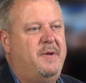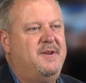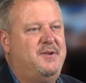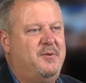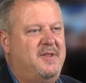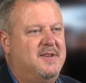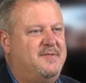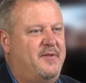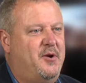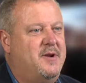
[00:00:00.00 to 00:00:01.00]
been doing
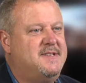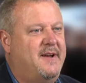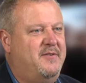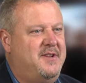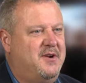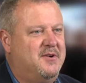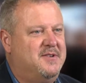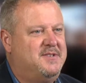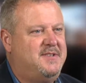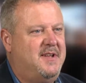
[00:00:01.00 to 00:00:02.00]
this for 37
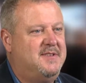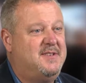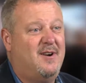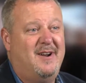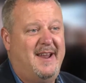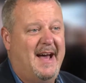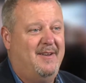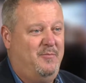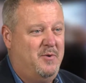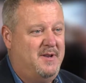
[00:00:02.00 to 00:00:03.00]
years and started
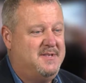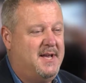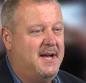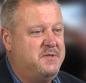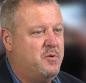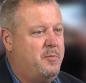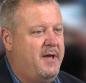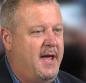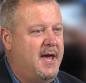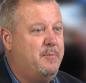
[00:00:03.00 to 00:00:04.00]
out when signs were
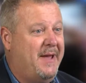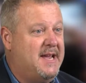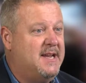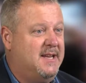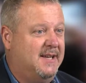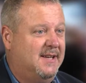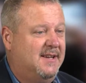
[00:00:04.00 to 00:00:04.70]
being hand painted.